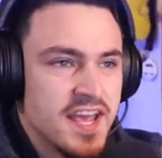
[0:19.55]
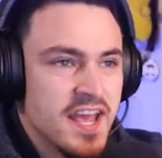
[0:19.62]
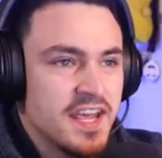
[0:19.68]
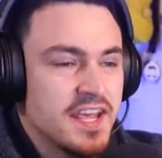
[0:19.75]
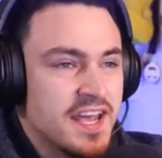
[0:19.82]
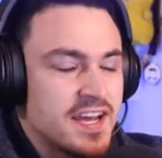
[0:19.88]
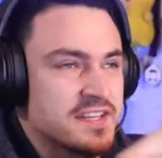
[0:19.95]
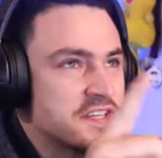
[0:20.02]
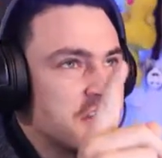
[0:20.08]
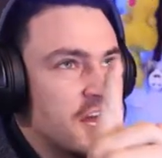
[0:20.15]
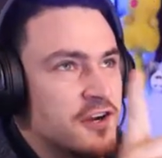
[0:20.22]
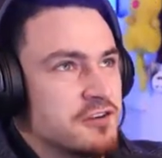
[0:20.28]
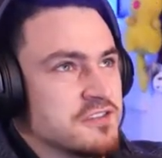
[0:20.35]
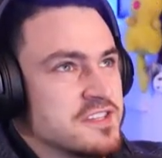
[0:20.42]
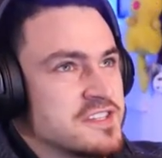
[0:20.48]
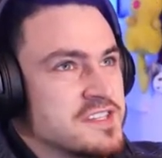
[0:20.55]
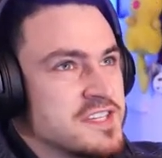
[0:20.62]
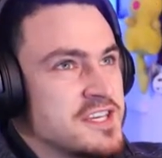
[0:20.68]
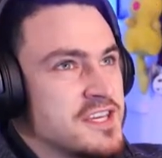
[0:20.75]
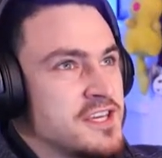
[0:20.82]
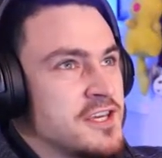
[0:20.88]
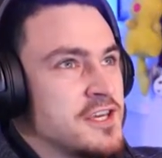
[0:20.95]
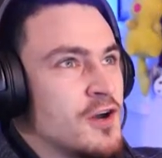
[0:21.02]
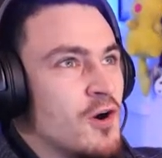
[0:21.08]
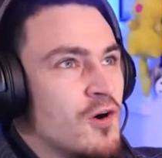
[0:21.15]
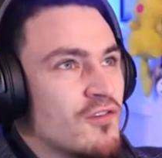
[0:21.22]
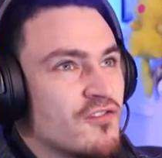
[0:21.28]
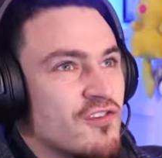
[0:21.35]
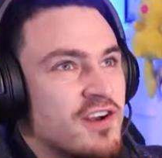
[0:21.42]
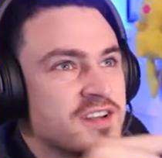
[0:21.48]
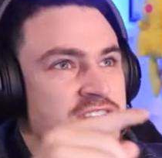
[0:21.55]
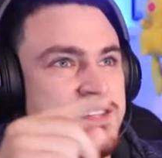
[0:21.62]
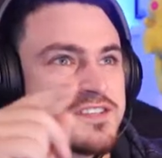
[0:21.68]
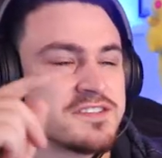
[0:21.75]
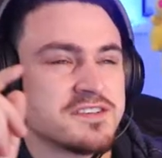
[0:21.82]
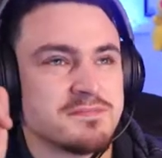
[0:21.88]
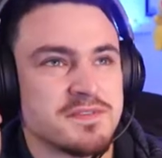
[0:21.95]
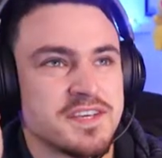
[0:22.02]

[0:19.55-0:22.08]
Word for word: He has conquered the CEO of racism,